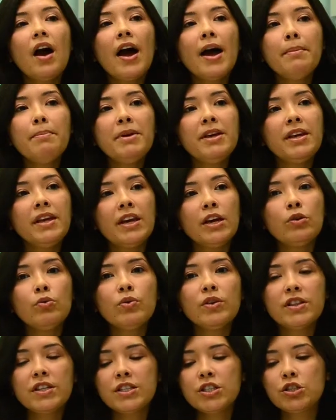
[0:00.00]
I begin
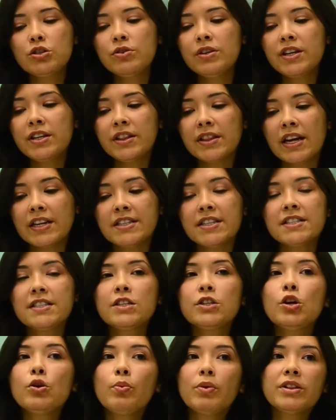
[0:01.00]
with a student that
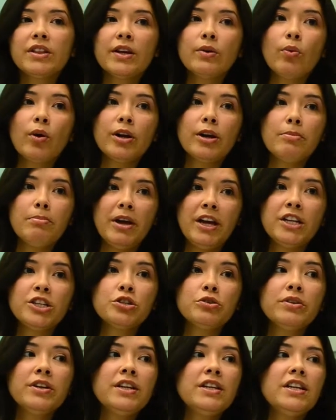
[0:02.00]
doesn't know what they want to
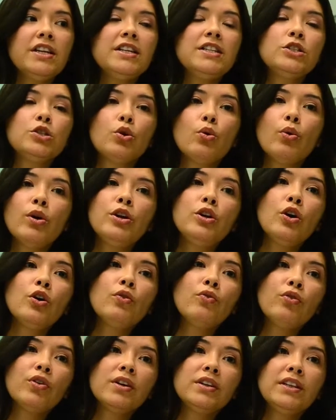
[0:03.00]
major in is going
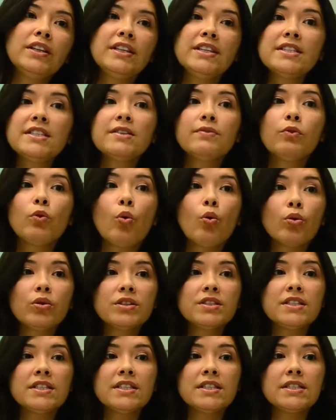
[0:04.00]
over a list of
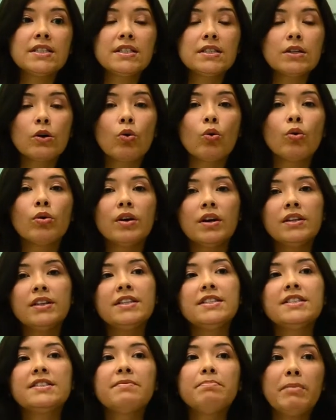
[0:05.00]
courses or a
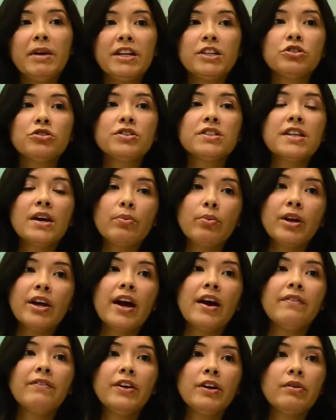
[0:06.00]
list of majors that we
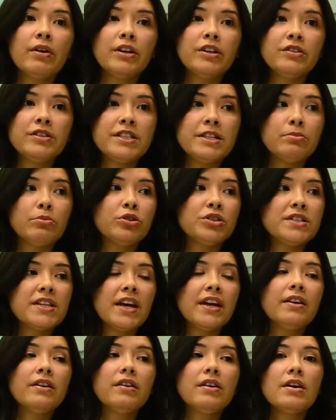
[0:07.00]
have here at UC
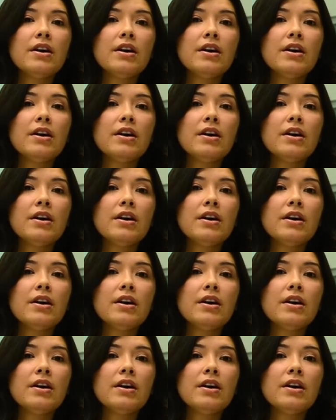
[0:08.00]
Merced.